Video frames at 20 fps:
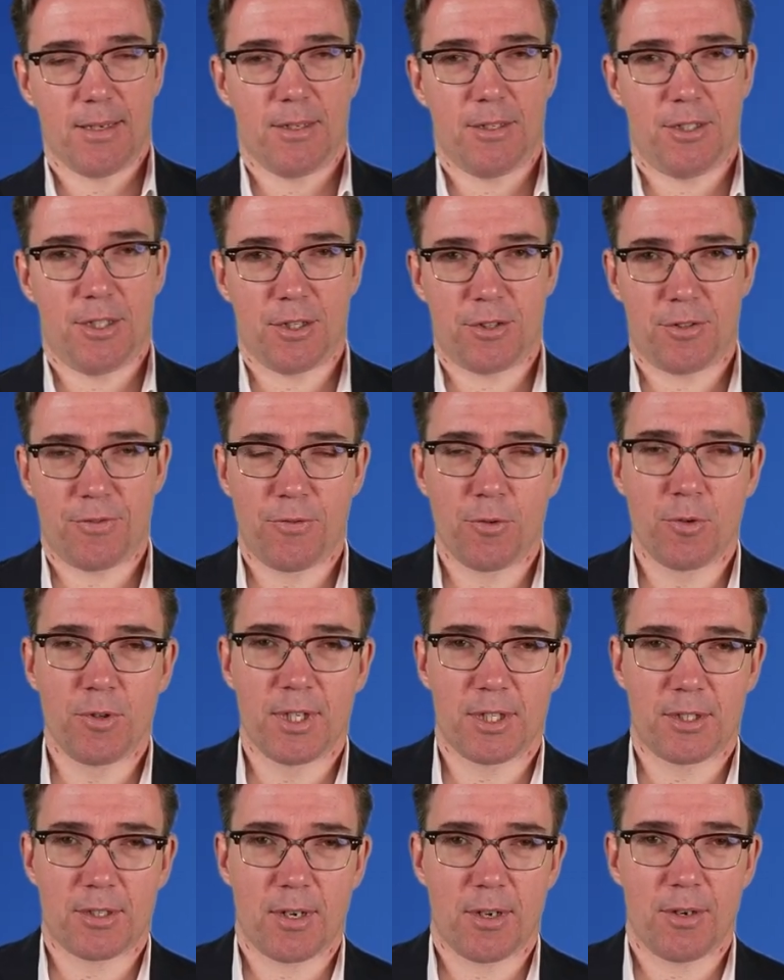Just full
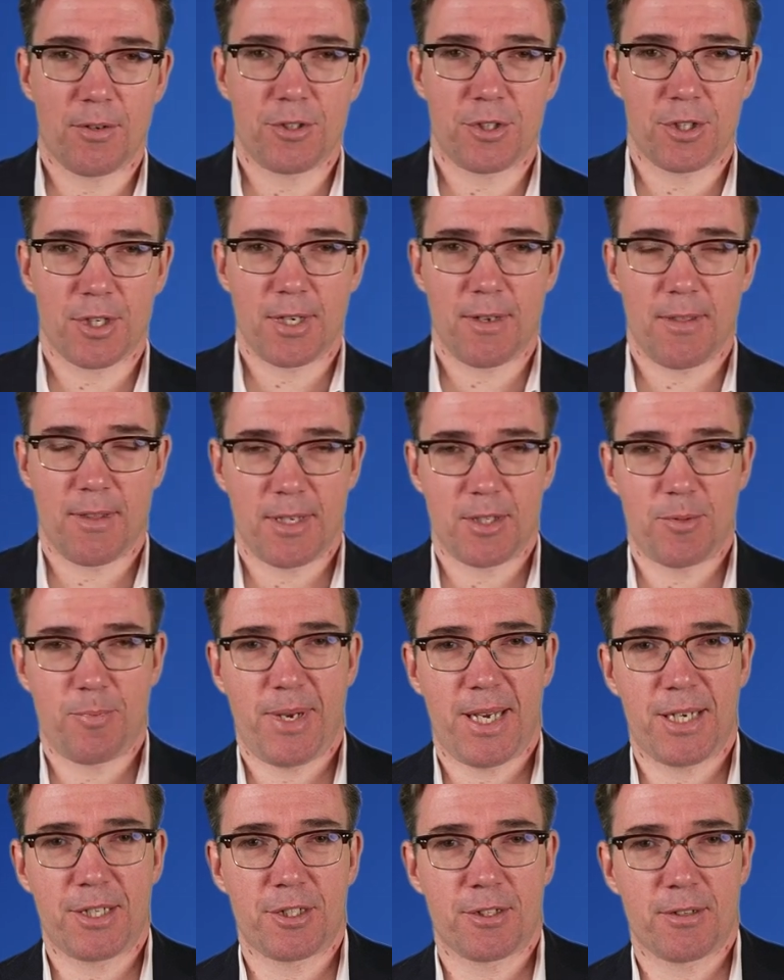disclosure, this
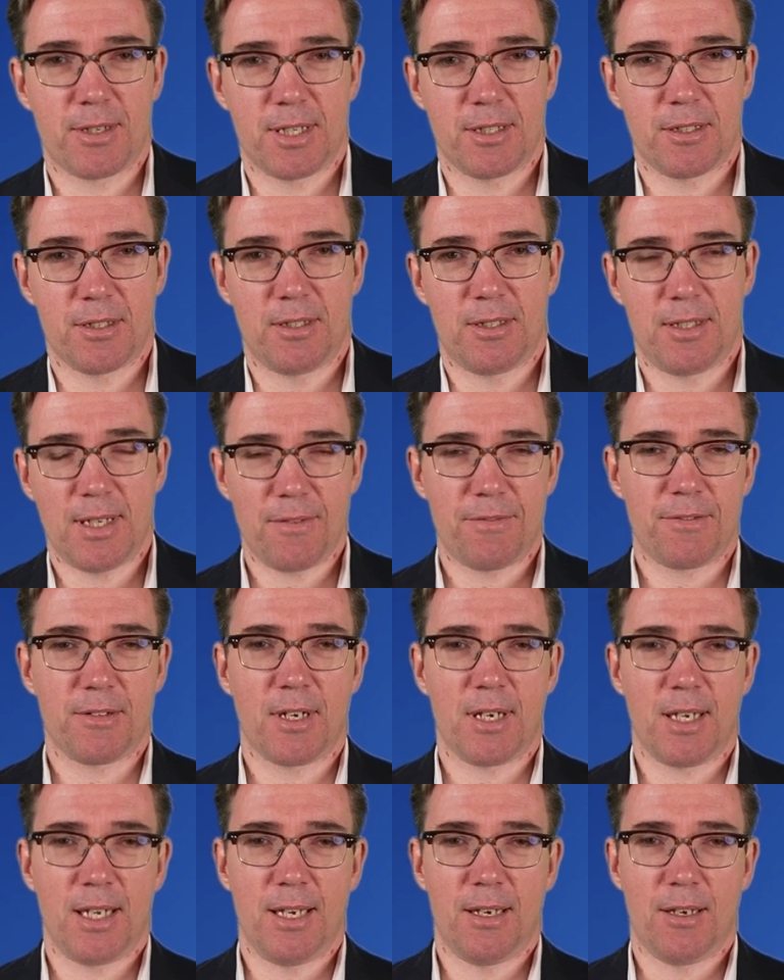picture is
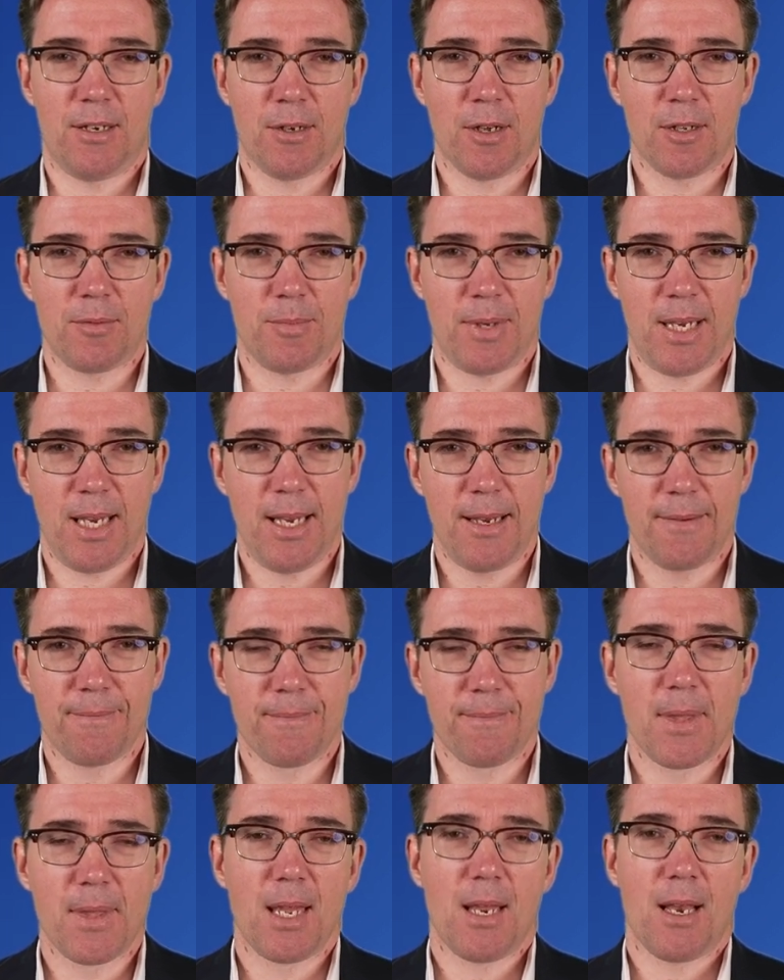definitely not me,
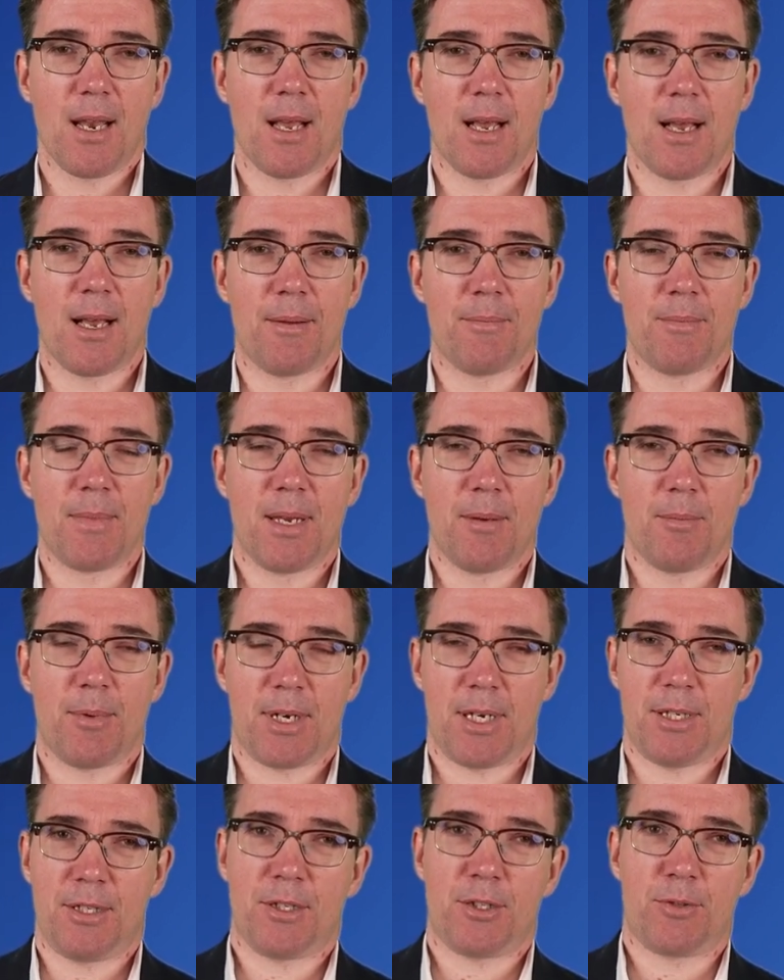but
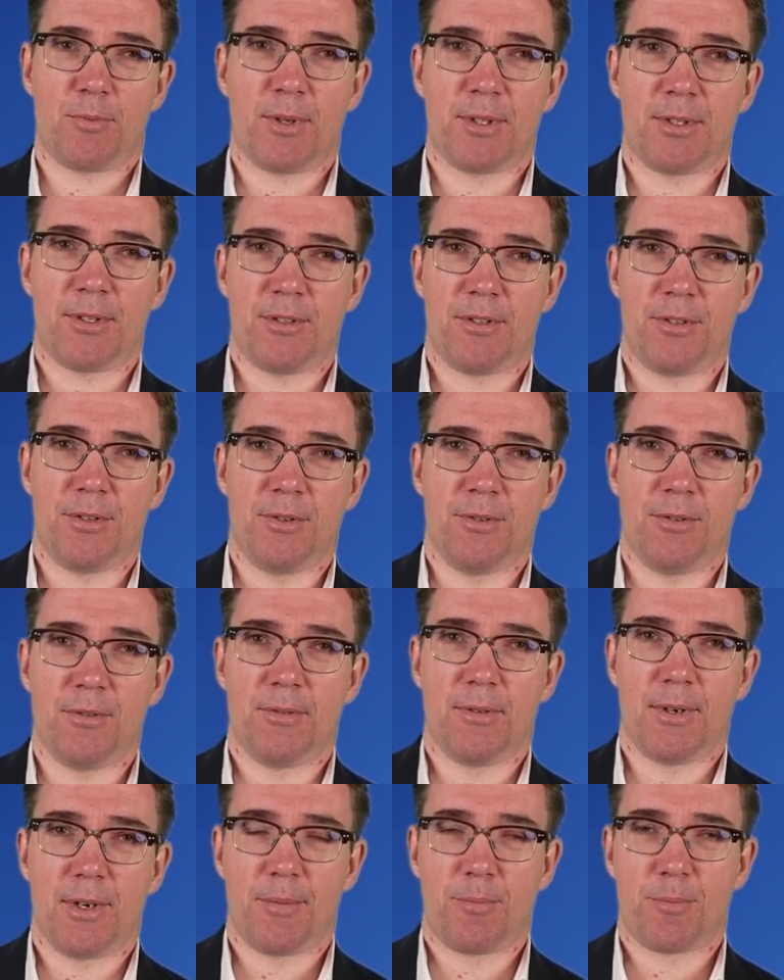I just wanted to
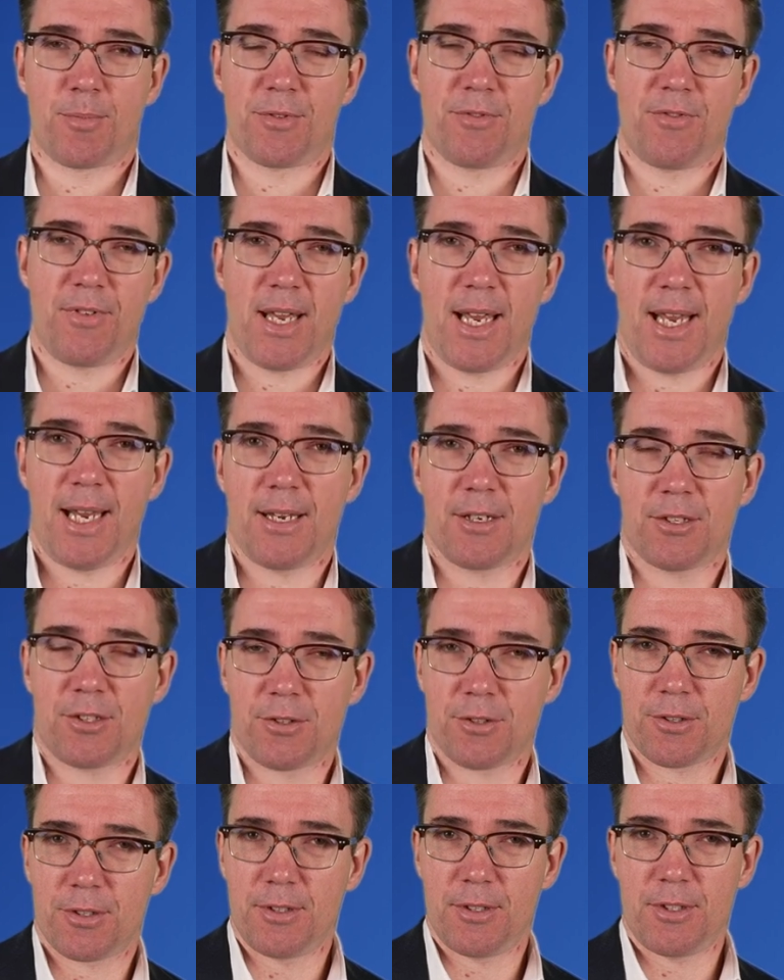purvey a
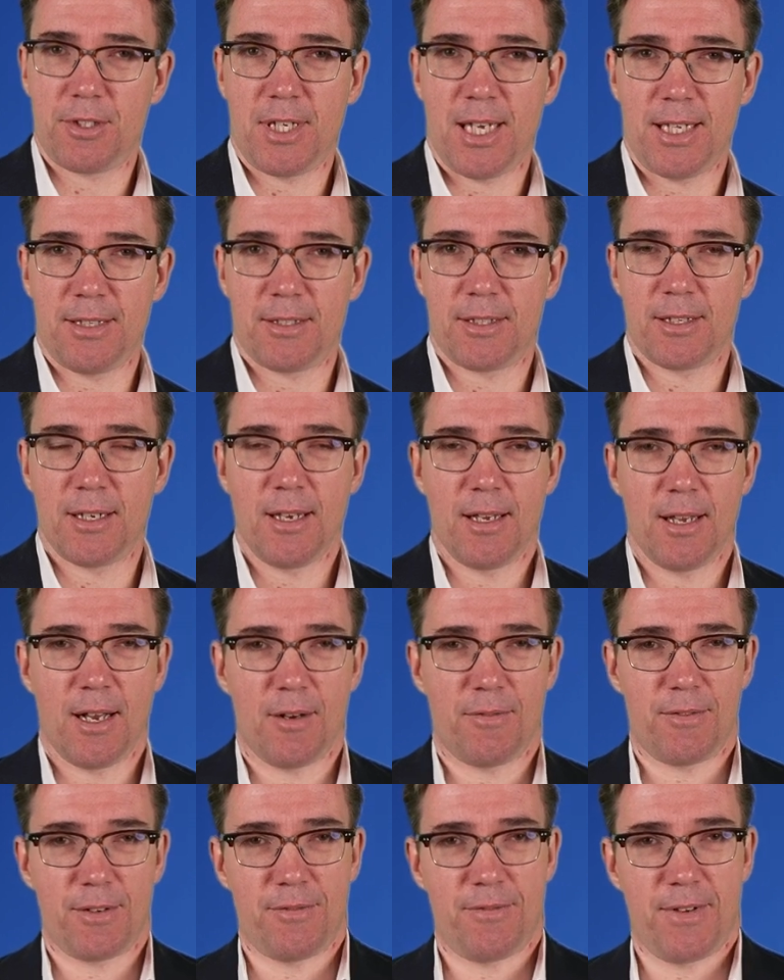certain sense
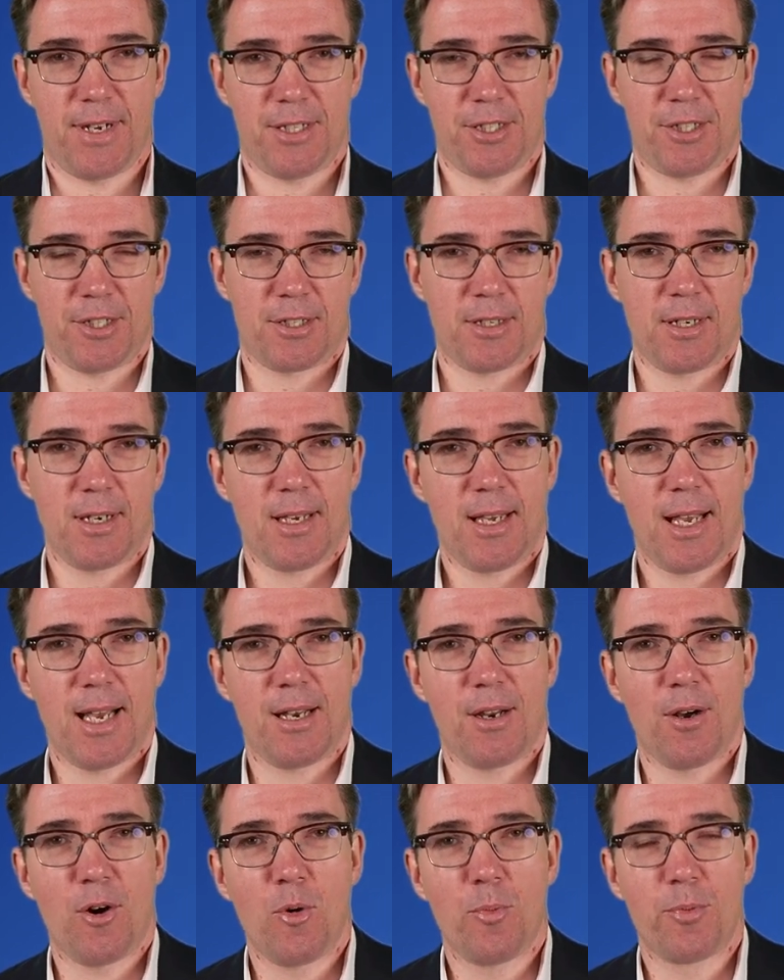of adventure
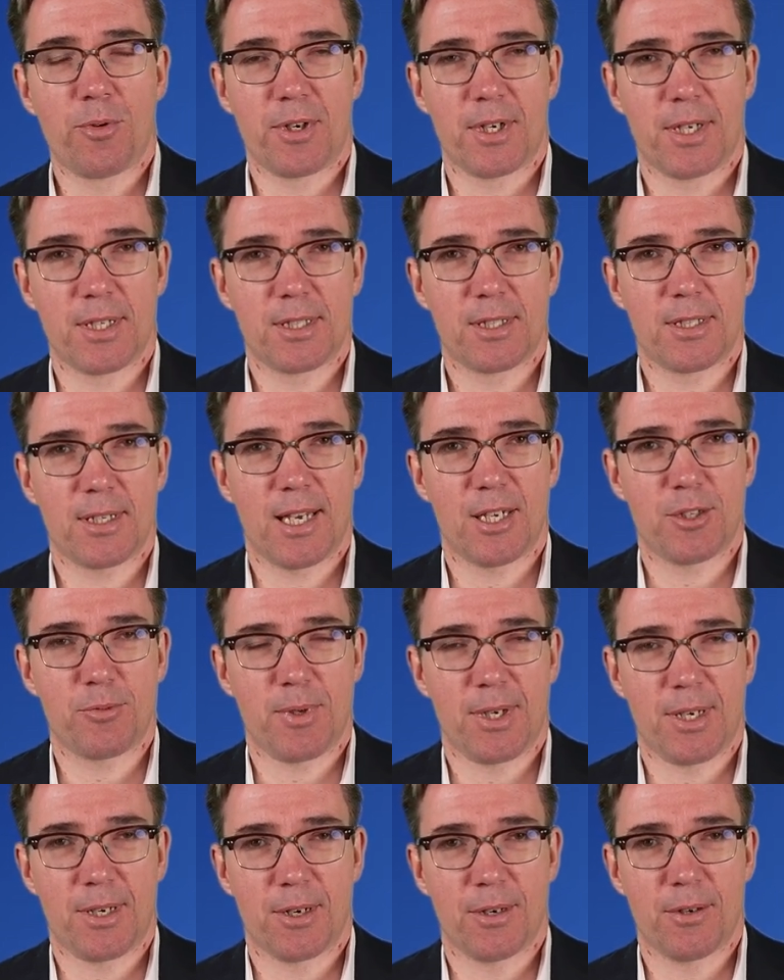and openness as
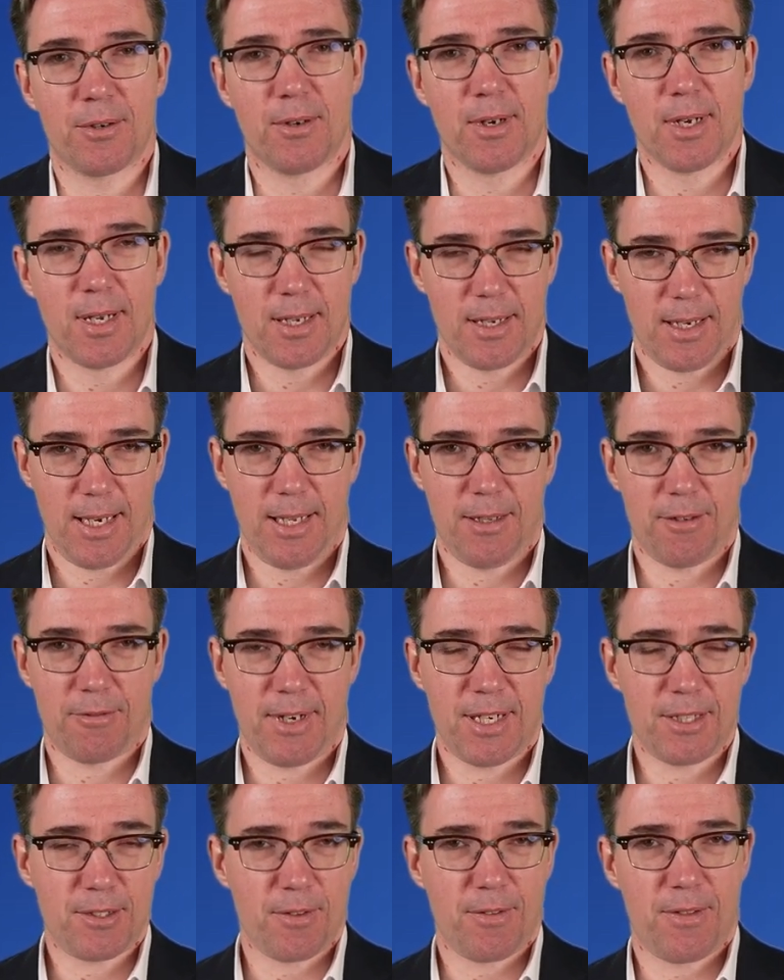we go in the
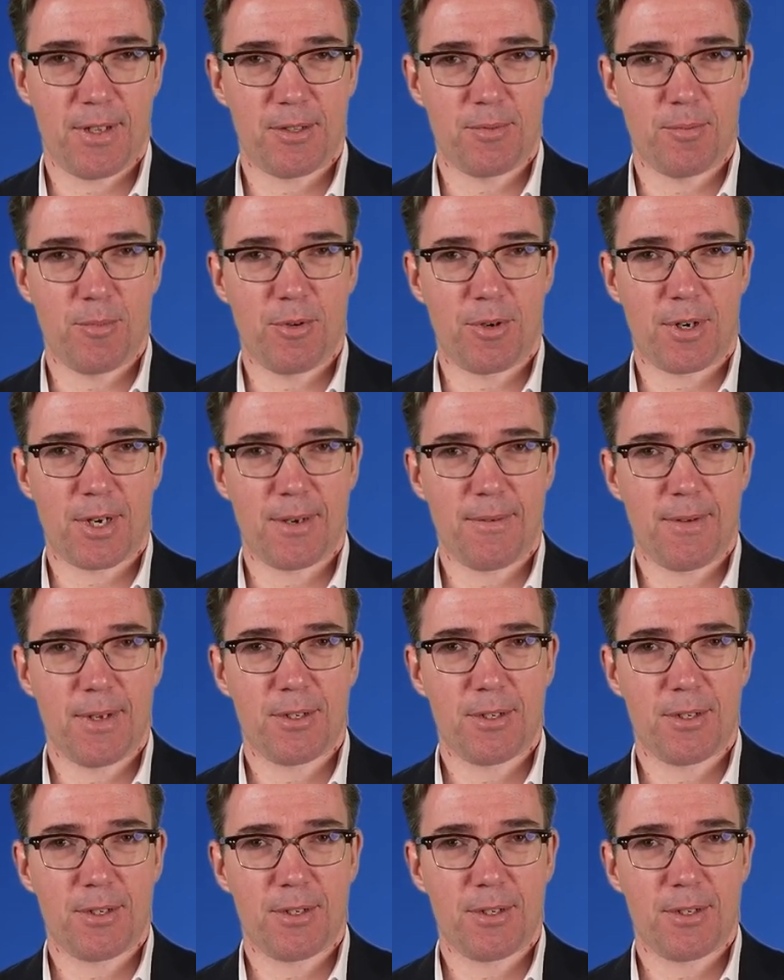rest of this MOOC.